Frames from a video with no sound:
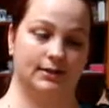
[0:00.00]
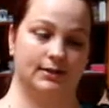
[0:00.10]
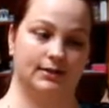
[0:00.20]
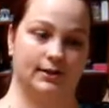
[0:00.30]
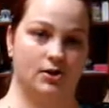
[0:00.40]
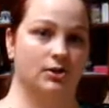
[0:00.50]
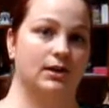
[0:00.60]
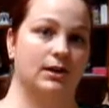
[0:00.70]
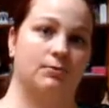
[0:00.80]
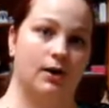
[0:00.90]
and it's like an
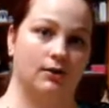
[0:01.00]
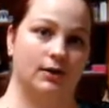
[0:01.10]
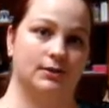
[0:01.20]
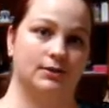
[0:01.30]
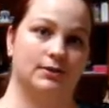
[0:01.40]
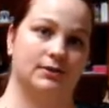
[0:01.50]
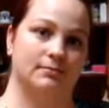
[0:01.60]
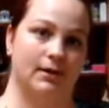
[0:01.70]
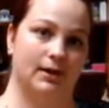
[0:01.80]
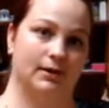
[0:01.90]
all-day progress just
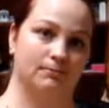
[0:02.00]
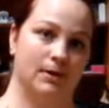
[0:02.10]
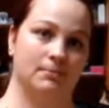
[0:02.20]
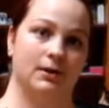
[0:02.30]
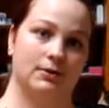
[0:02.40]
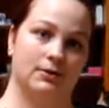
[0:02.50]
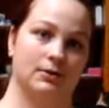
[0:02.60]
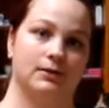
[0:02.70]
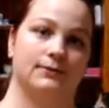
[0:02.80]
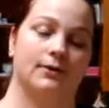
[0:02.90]
to make pumpkin
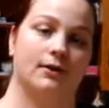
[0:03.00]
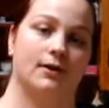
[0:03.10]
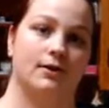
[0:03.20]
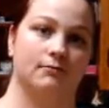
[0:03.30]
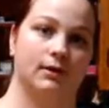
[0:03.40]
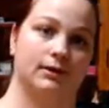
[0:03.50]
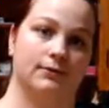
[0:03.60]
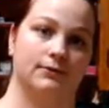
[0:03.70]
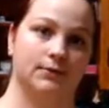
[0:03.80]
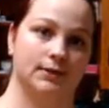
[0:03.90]
cookies for all of my
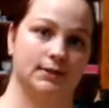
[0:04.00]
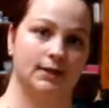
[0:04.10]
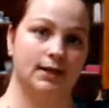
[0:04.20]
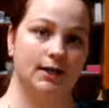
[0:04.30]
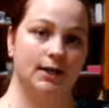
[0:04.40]
loved ones.